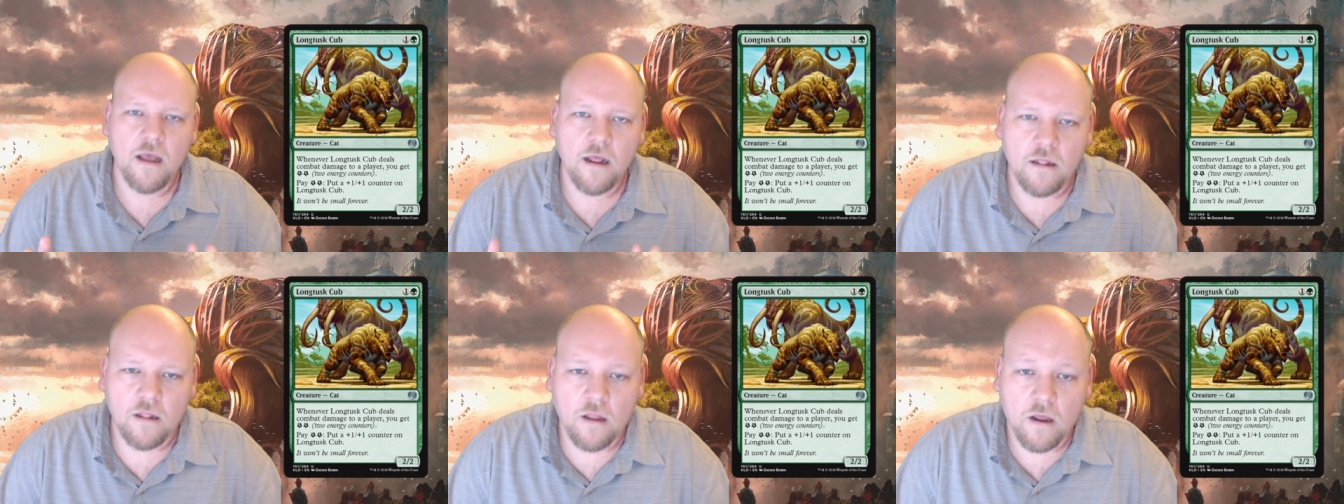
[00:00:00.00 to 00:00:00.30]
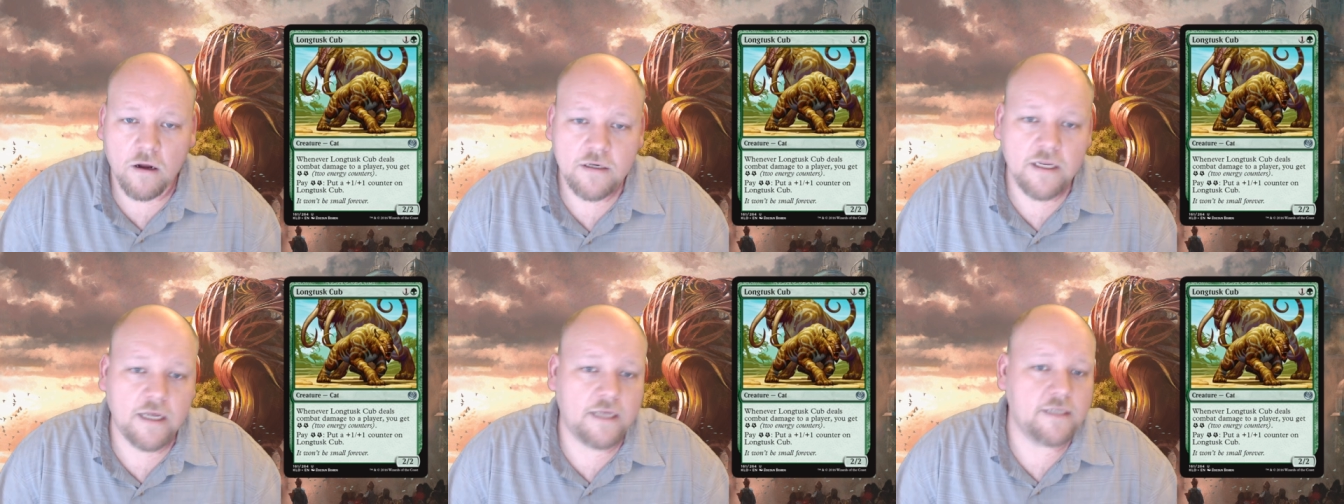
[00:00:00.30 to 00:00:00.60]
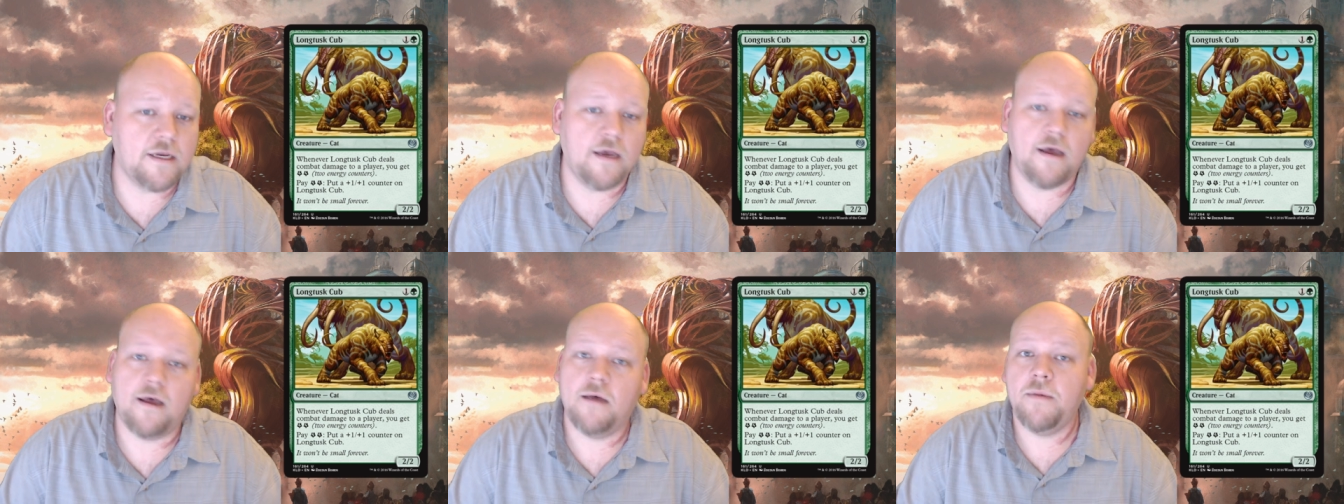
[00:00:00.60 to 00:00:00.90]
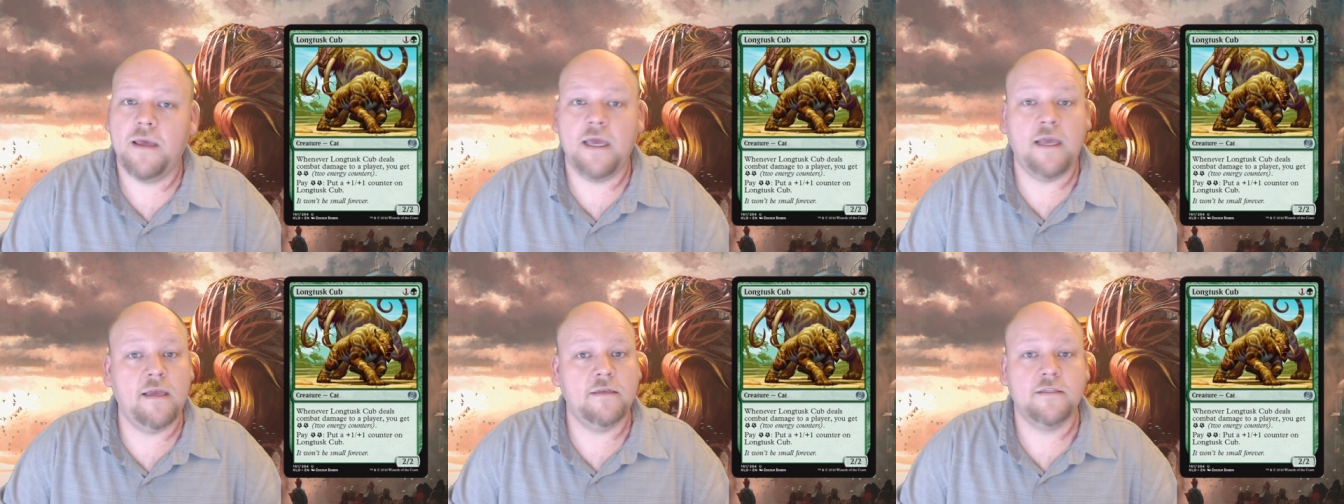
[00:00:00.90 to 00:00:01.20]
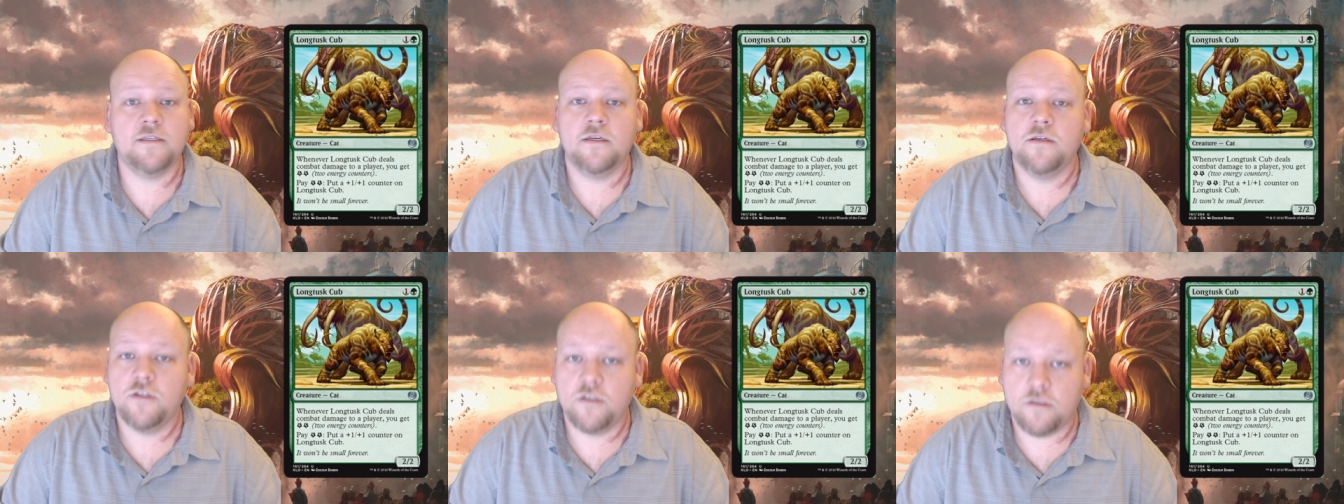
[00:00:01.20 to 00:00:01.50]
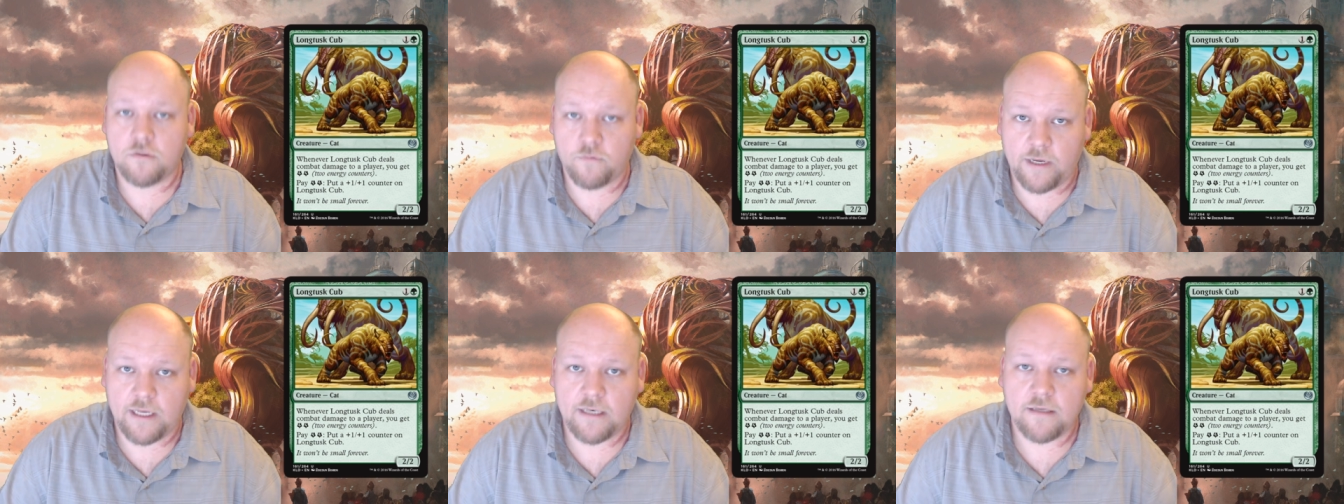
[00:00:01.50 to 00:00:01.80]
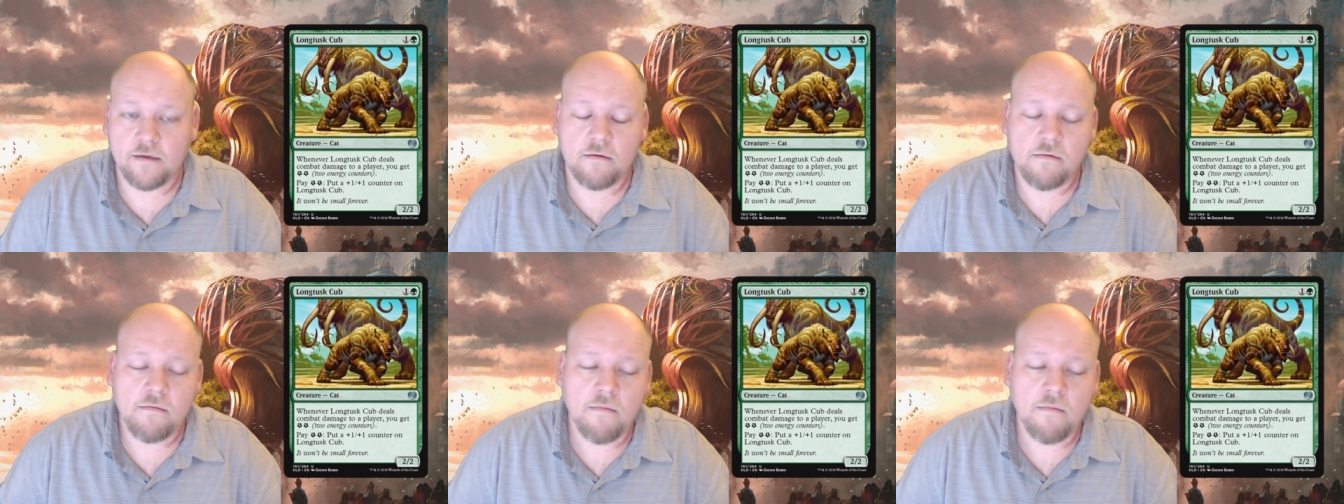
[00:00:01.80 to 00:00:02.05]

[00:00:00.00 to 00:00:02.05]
Long Tusk Cub is sweet.